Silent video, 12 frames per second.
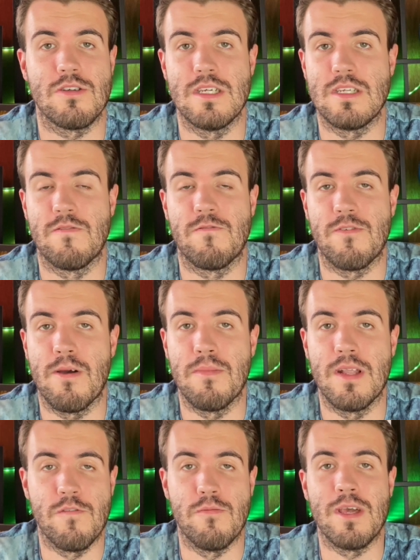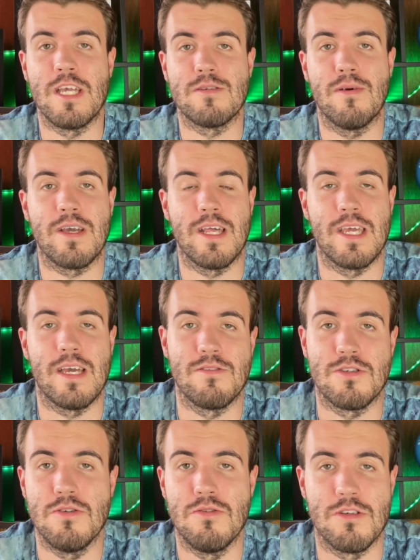see some family. For me, it's about getting
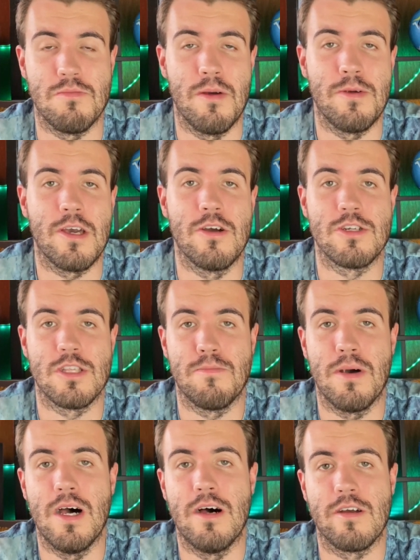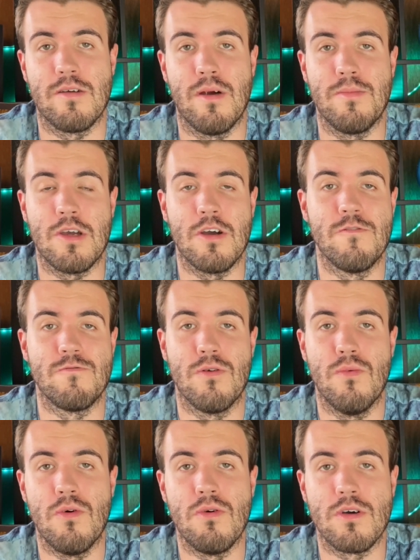outdoors. It might be going to the park, it might be going for a
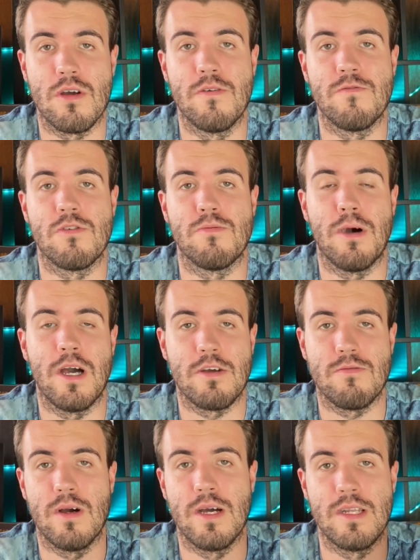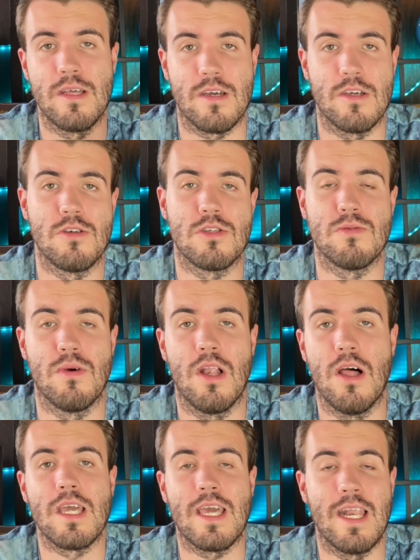walk, going for a bike ride like I used to a
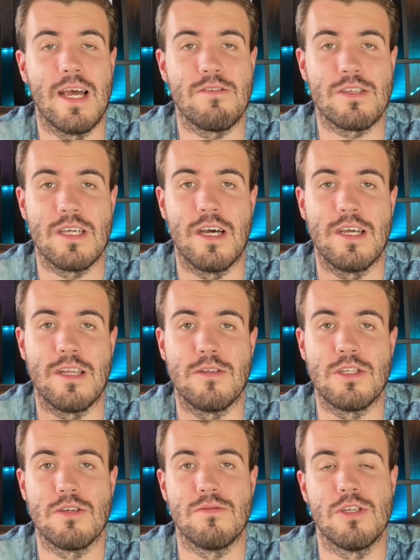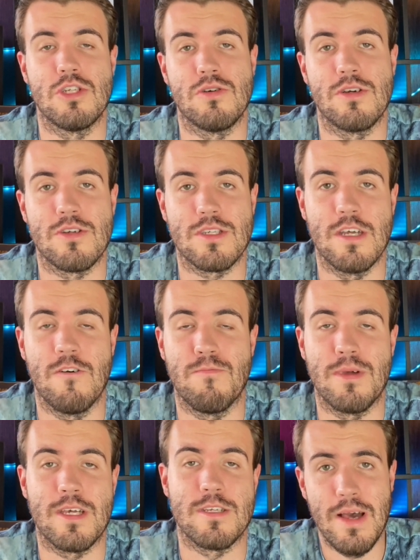lot. Get outside and do enjoy yourself,
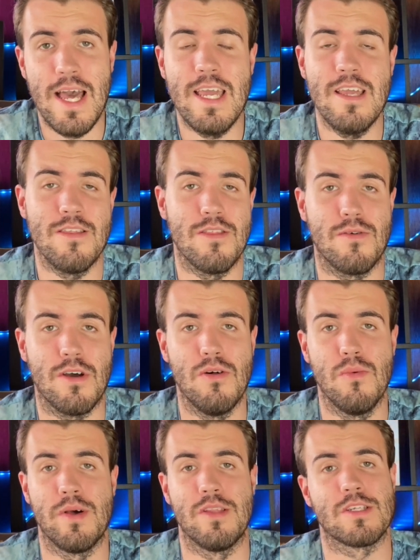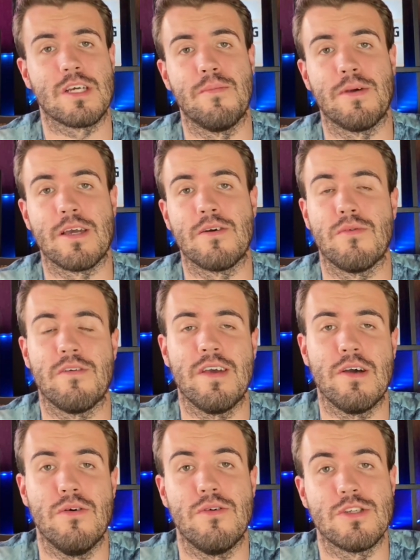because A, the cold weather's coming. We've
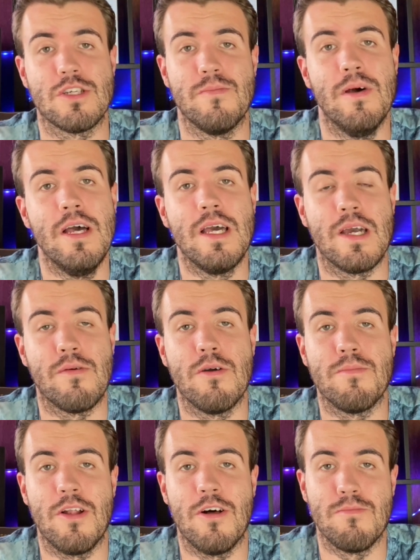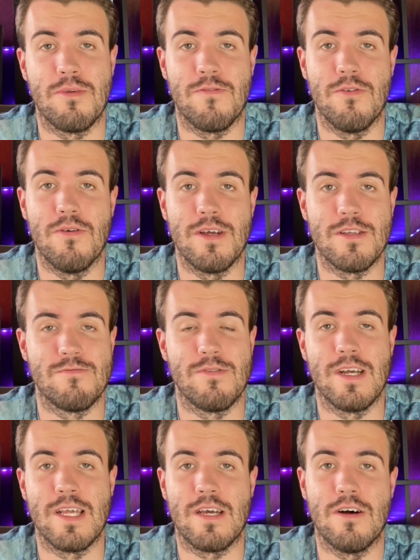hit autumn. It won't be long before it is
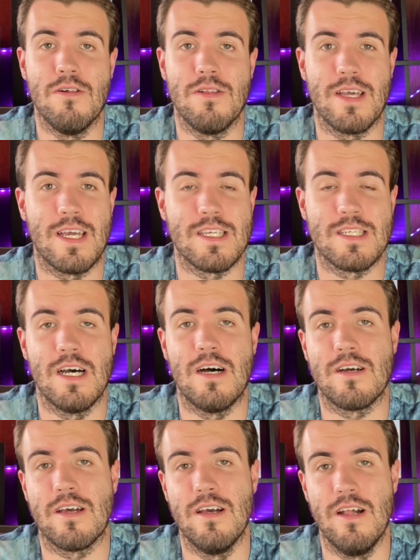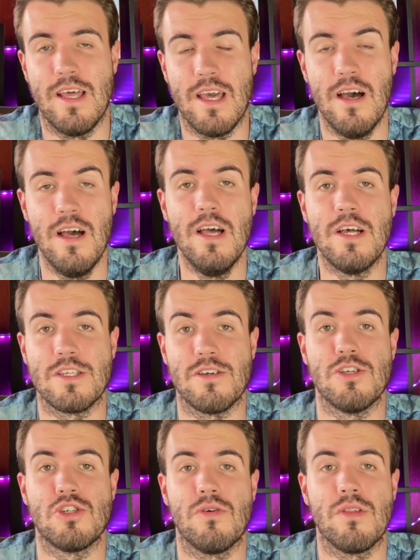really cold. It gets dark earlier. So
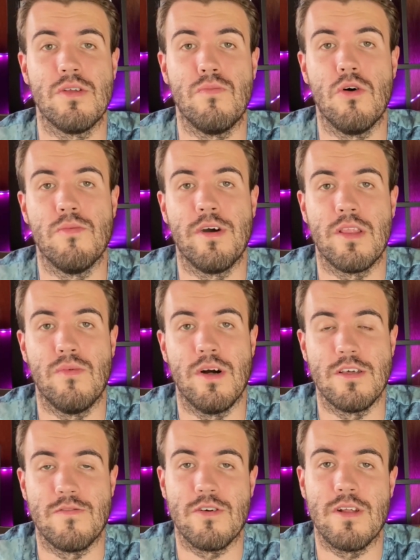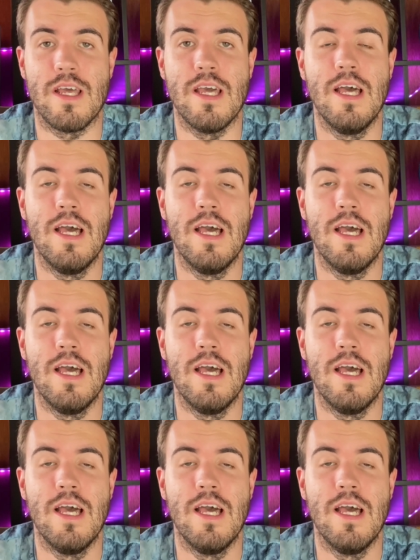enjoy the warm weather while you've got it,